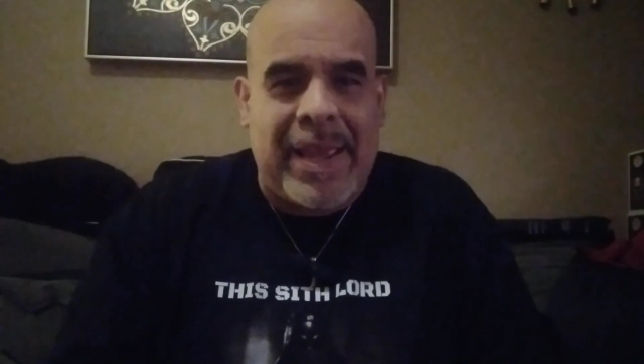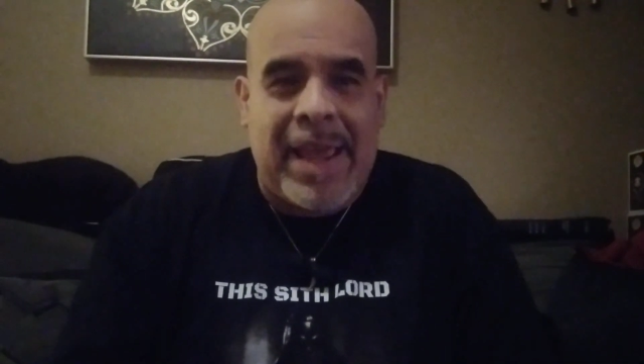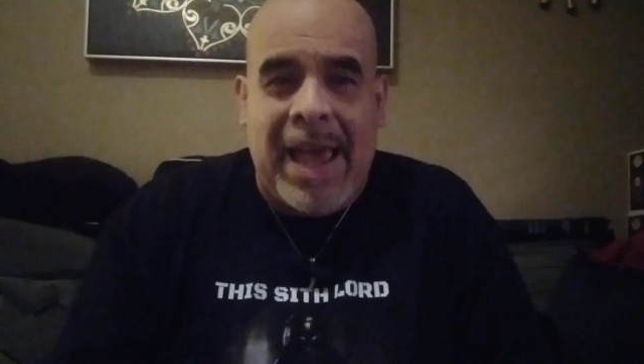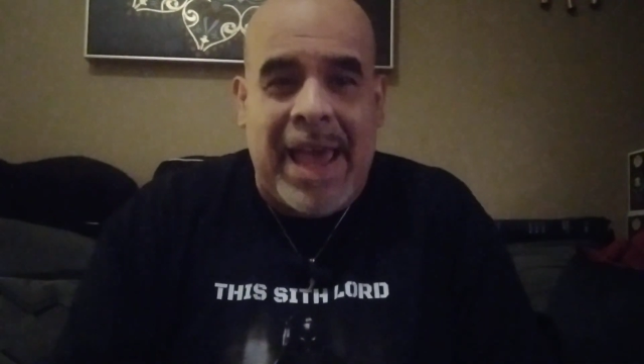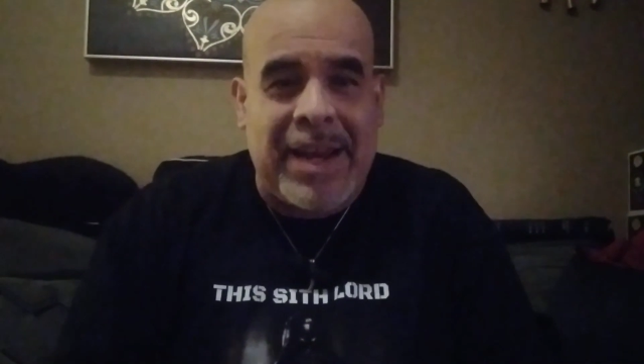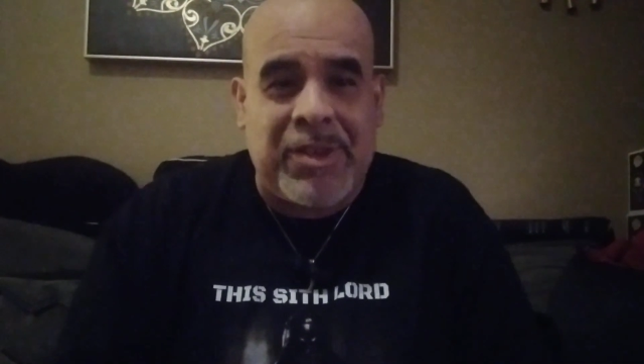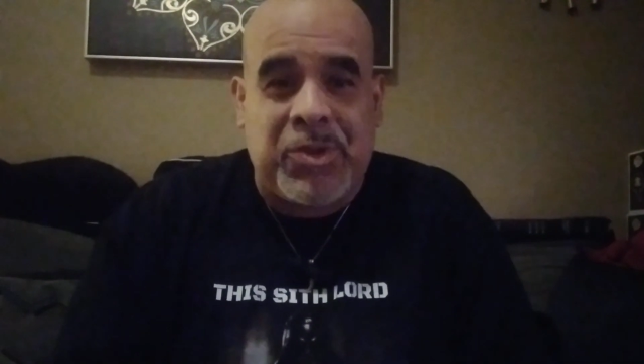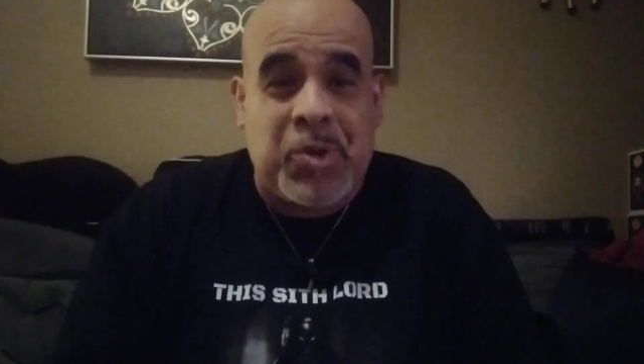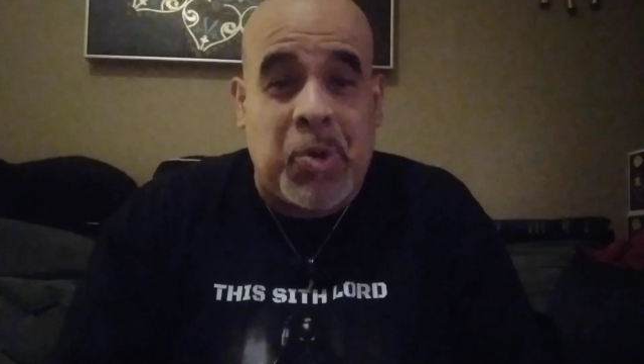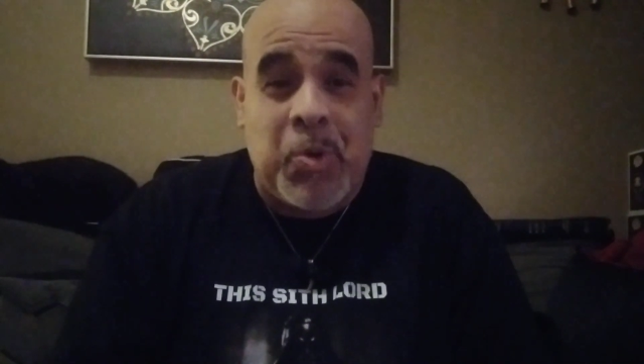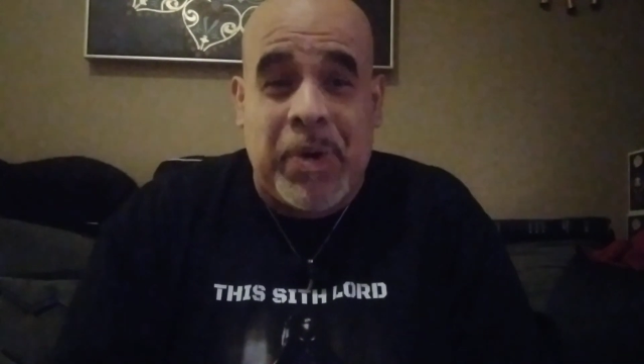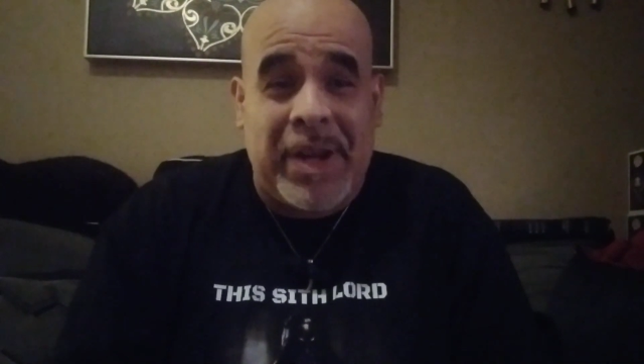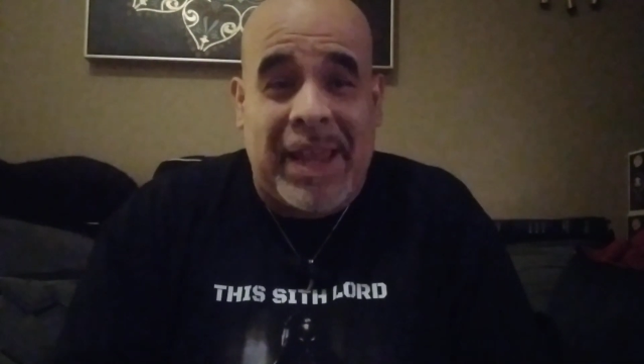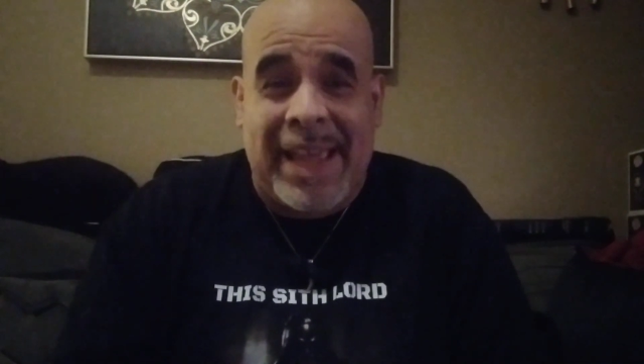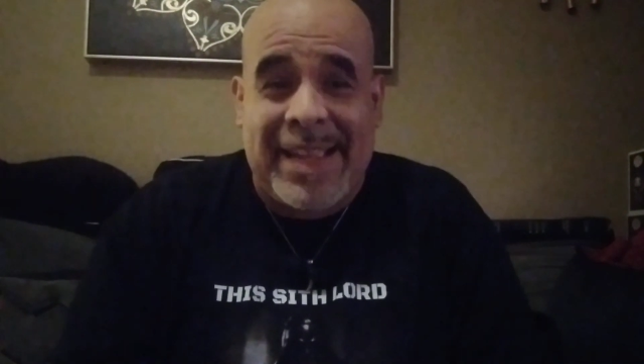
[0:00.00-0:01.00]
had to do
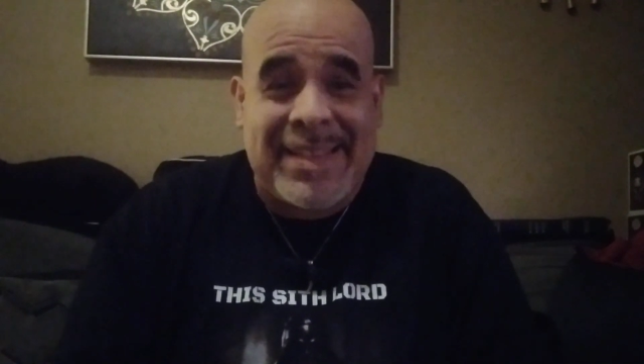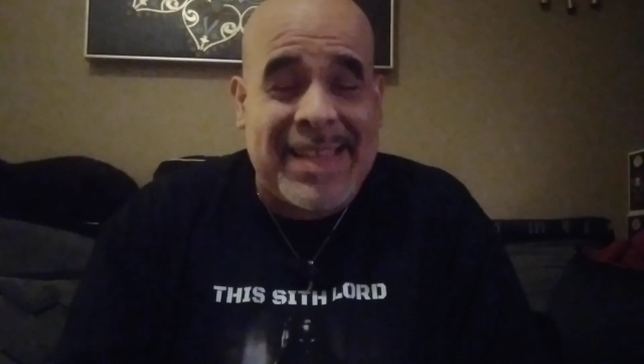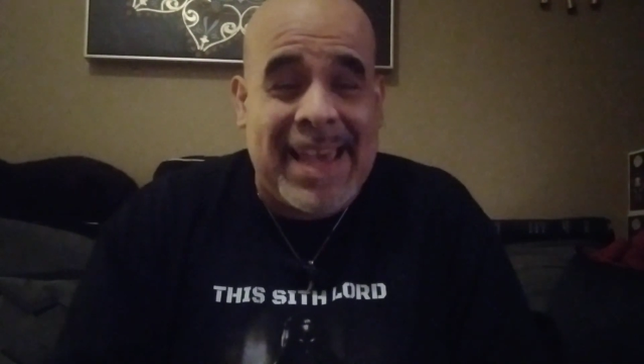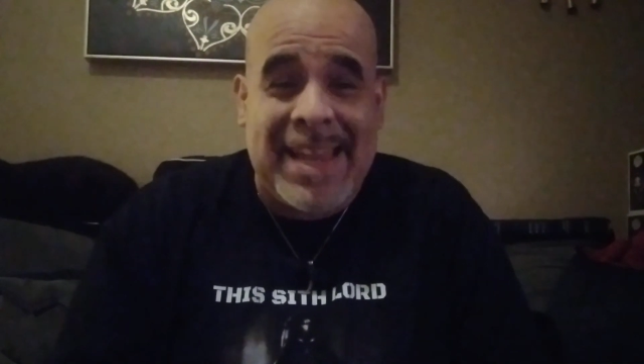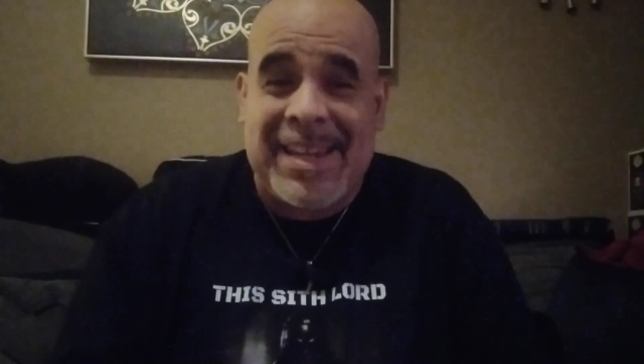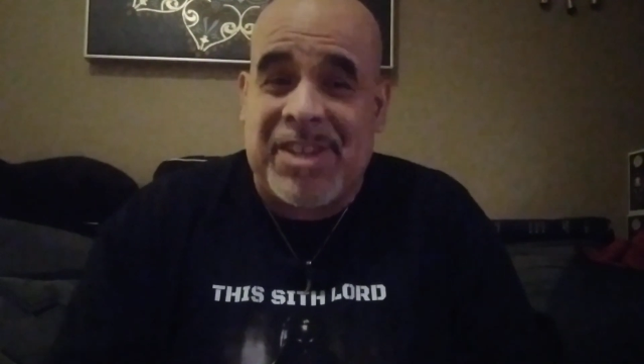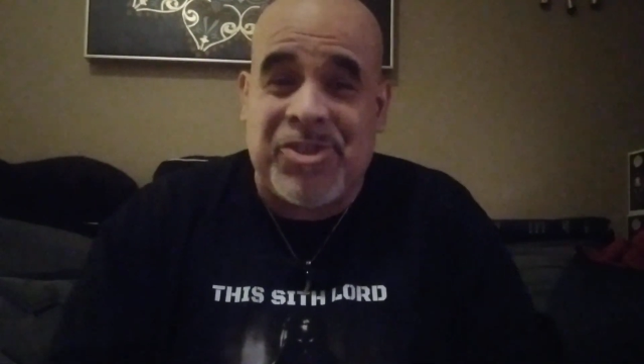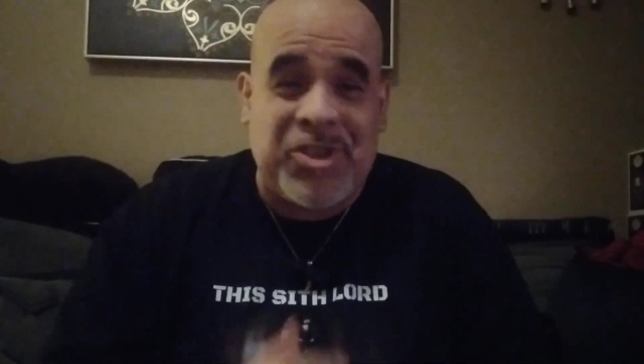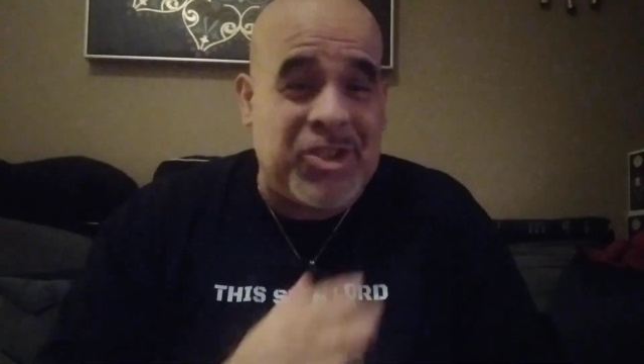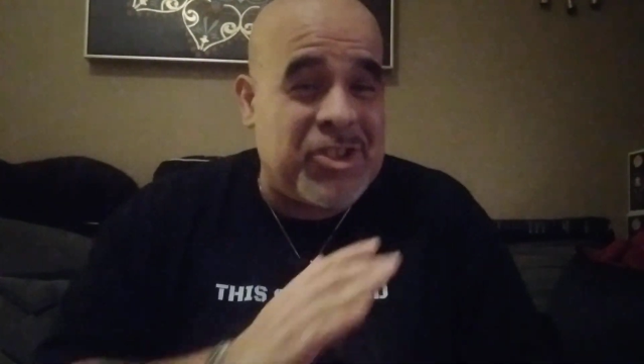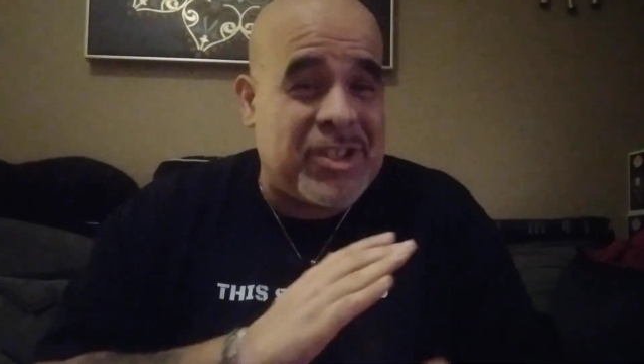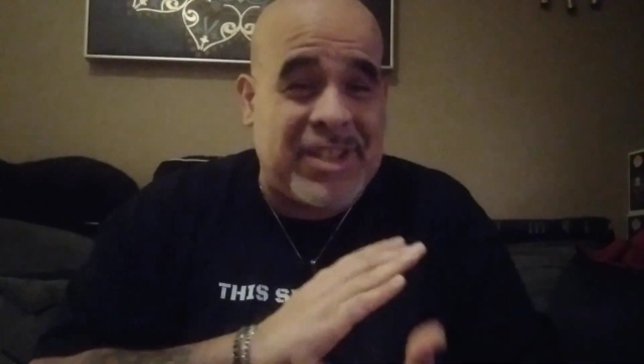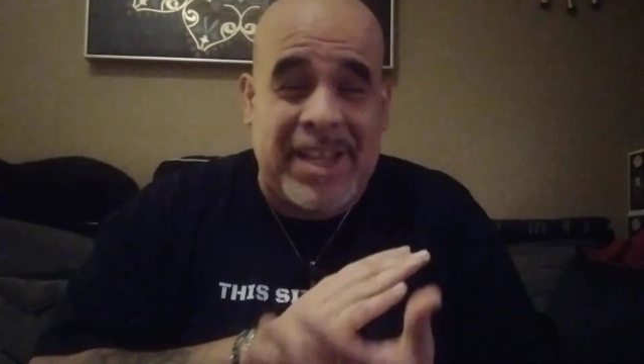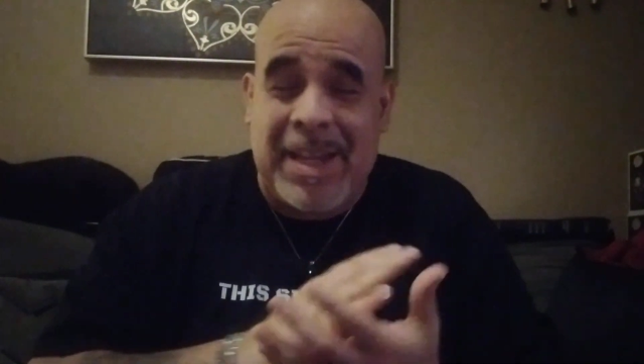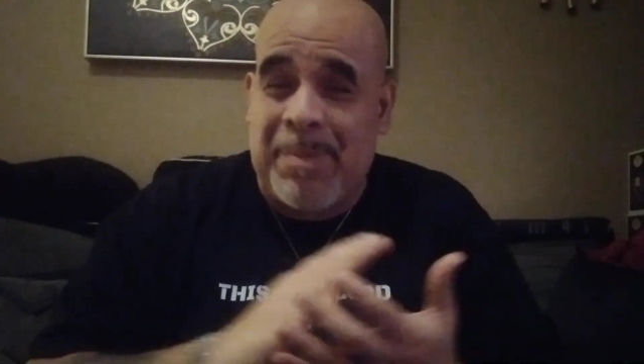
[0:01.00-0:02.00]
it like that. They should have
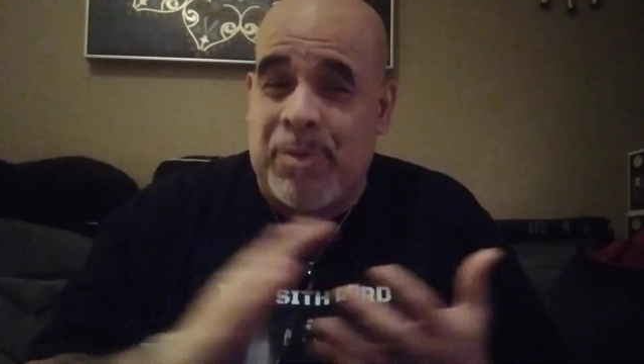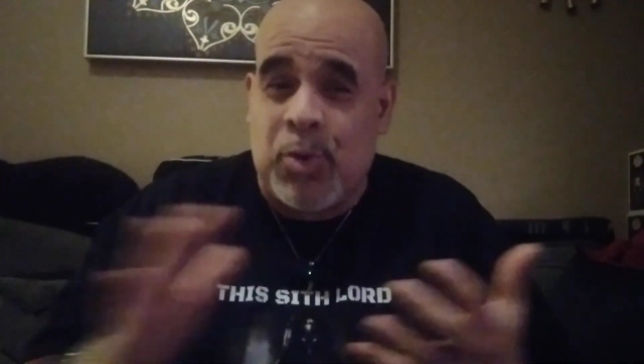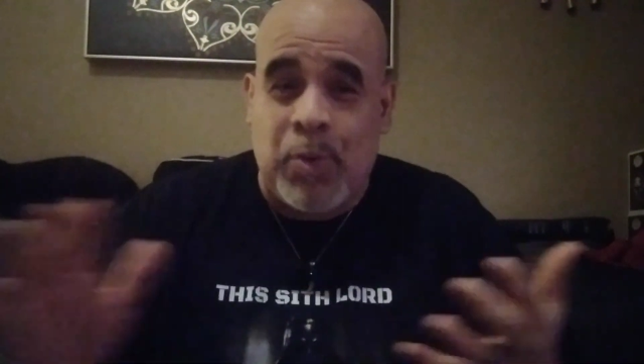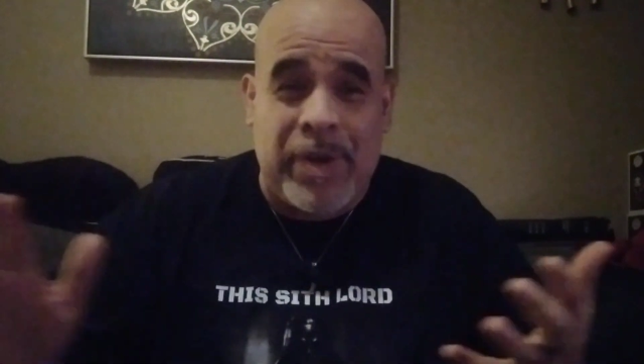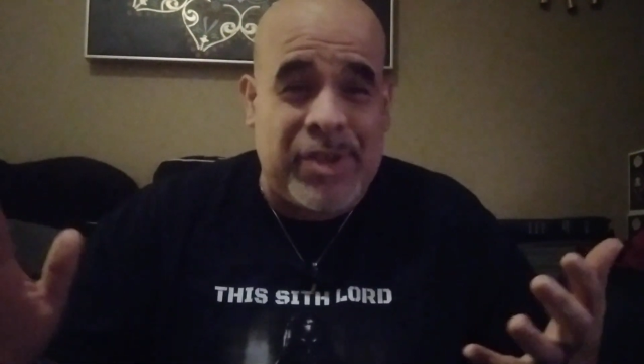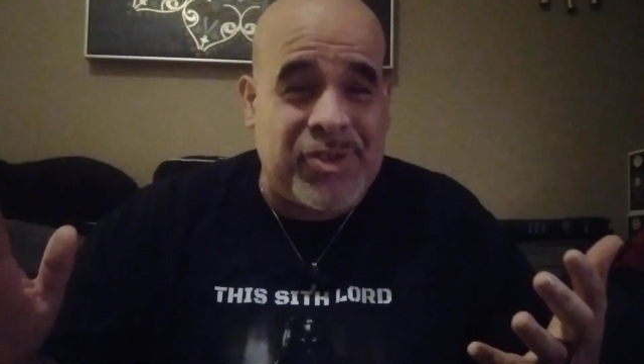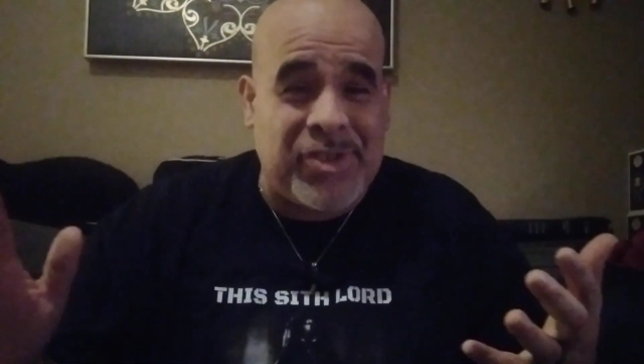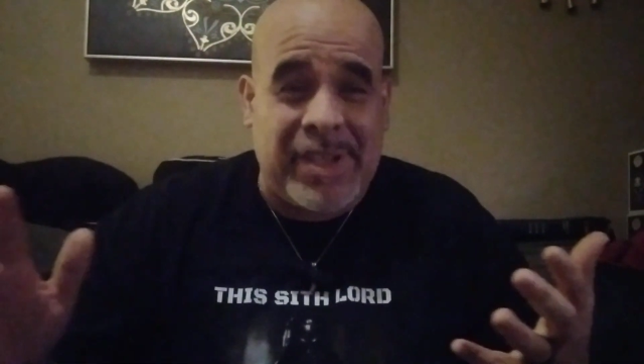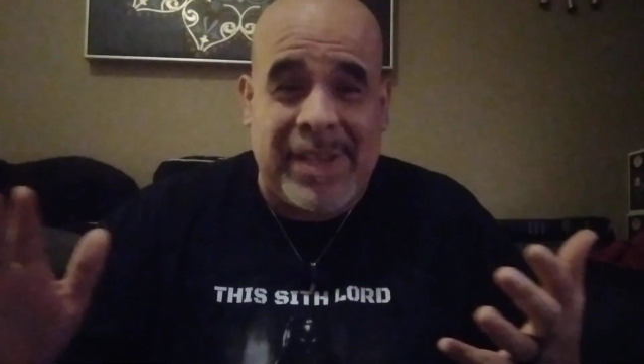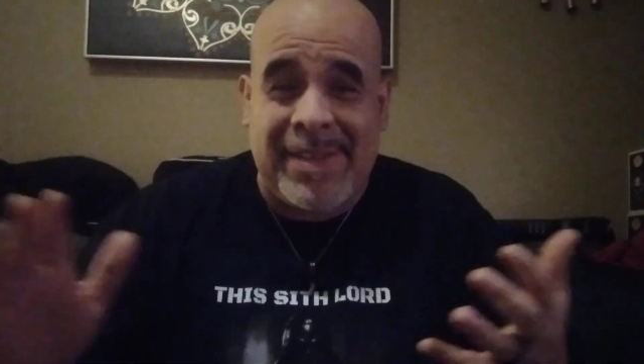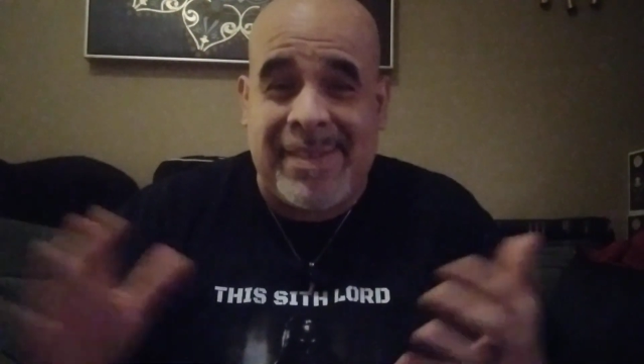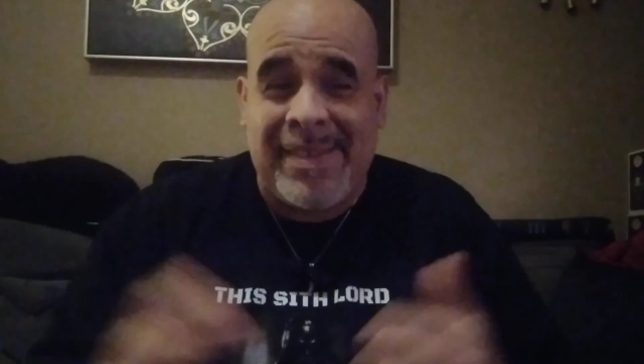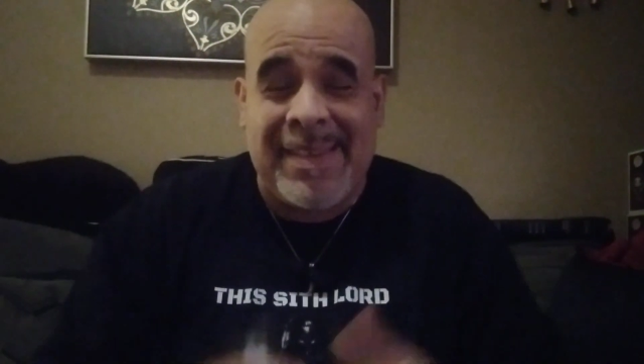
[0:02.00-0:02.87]
just let him do his shit.